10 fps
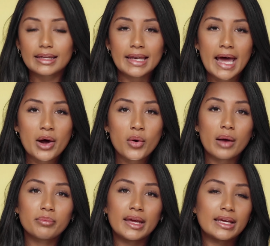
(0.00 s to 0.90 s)
Now
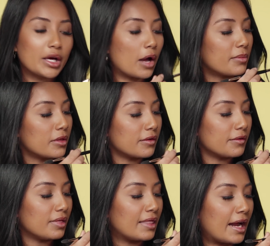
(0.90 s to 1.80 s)
I'm picking up the
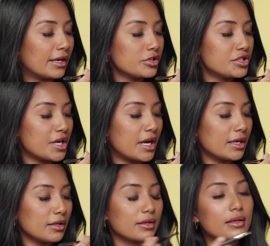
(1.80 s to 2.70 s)
lighter
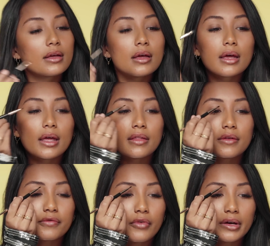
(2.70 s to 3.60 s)
shade in
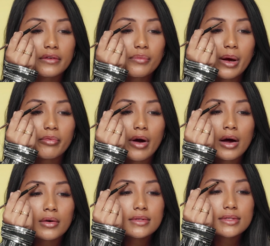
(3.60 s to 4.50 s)
the front of my
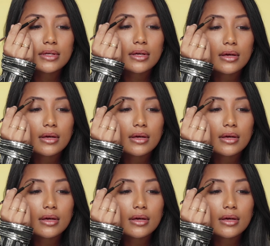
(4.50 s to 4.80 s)
brows